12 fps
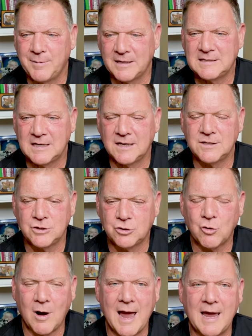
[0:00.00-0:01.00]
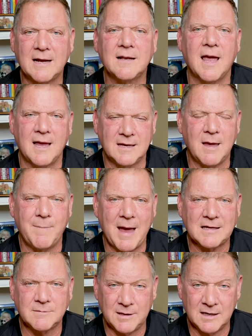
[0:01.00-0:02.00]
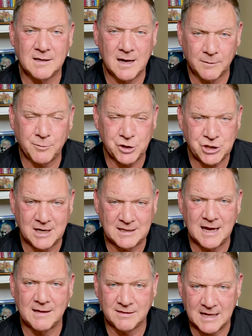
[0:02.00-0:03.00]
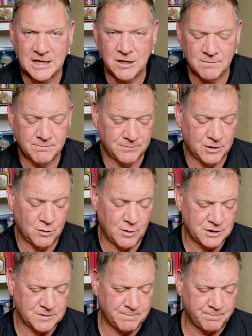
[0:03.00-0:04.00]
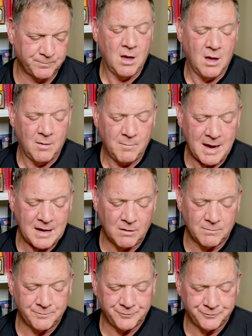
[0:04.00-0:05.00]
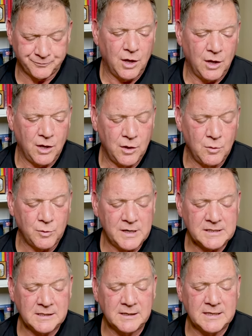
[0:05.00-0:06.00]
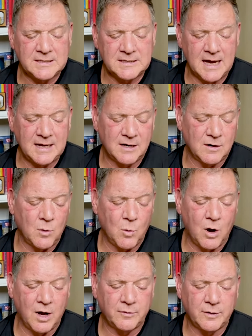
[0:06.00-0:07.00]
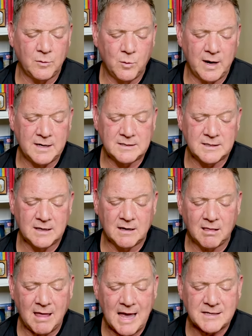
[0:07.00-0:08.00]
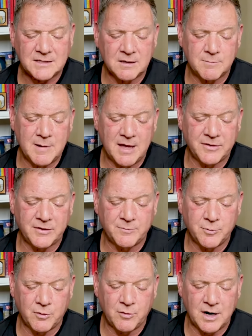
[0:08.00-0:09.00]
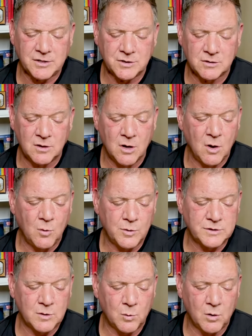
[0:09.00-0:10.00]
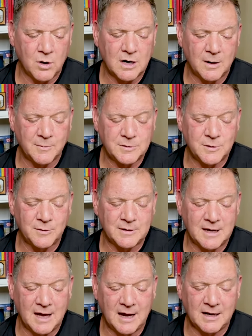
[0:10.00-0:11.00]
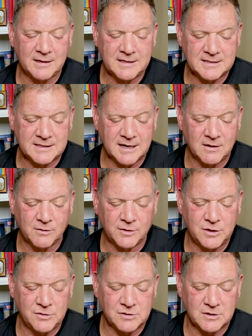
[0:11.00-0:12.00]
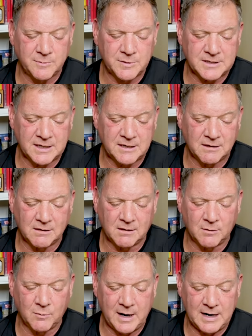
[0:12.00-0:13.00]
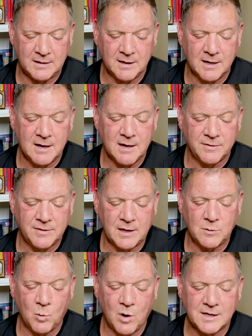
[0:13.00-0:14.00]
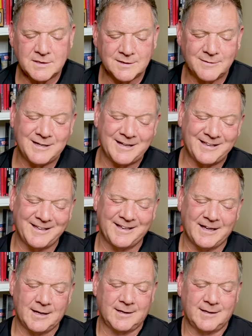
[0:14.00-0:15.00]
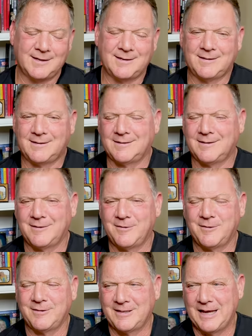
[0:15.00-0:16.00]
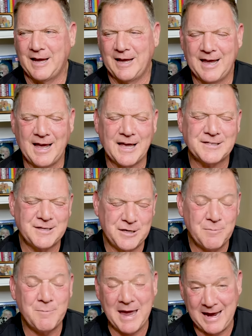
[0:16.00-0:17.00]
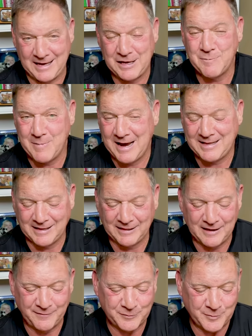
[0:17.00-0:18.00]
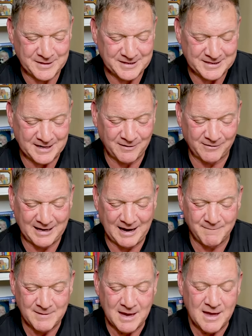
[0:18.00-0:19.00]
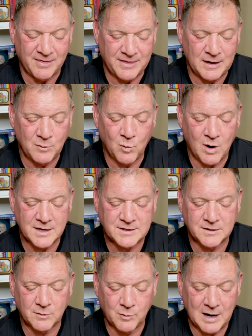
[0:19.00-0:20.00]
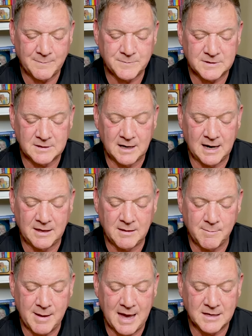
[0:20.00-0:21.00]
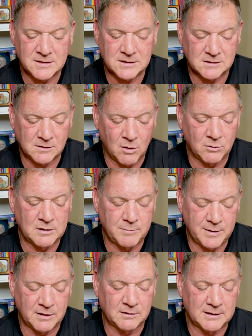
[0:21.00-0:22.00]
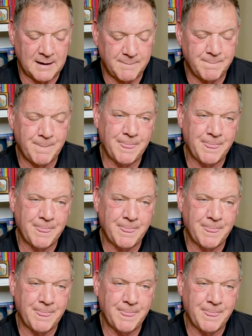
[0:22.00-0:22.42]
but uh, try it and get back to me. I'd appreciate that. Thank you. Good question. Michael, you recently stated in Wandering Weights that a classic method of progression was to work up to an ugly single using a particular weight, then watch, well, uh, yeah, uh, you make you make the lift with a single, yeah. Then watch the reps and the mass slowly build up.